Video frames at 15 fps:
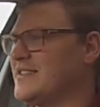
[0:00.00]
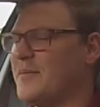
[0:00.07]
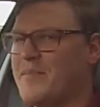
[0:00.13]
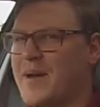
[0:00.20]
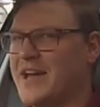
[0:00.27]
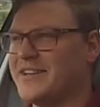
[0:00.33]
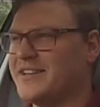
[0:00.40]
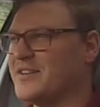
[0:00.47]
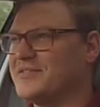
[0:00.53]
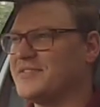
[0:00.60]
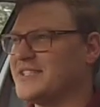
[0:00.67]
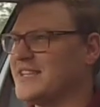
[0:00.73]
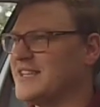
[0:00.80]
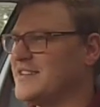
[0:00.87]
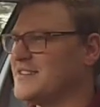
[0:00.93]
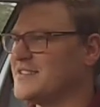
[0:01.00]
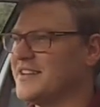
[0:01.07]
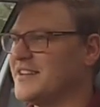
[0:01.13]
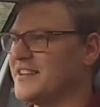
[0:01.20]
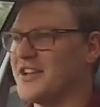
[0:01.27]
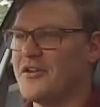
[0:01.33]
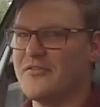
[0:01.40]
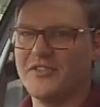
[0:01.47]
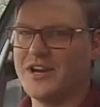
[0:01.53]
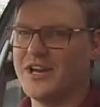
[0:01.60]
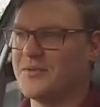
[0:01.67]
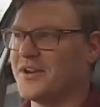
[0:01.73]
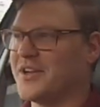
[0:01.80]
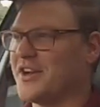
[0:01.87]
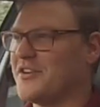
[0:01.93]
They're bad enough as it is, and I don't
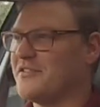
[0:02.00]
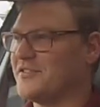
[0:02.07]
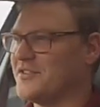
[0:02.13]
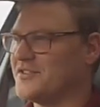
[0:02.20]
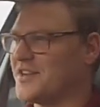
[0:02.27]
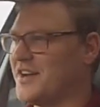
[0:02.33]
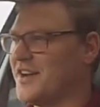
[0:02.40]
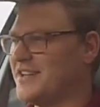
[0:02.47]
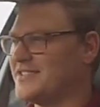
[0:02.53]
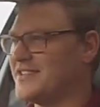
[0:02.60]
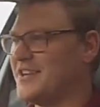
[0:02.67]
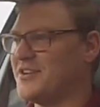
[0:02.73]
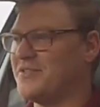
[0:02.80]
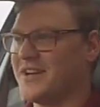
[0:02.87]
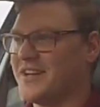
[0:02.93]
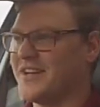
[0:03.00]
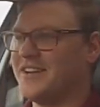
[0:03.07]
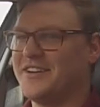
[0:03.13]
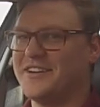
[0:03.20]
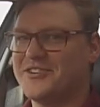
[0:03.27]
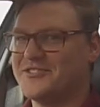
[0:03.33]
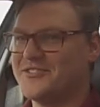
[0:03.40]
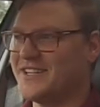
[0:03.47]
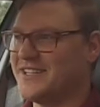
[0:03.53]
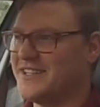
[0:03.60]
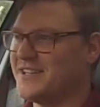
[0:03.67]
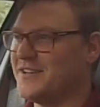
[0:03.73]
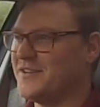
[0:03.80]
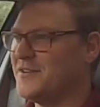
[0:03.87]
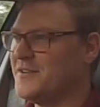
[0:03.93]
really want to go through tyres any quicker than I already
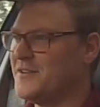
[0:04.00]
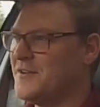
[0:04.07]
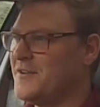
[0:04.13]
do.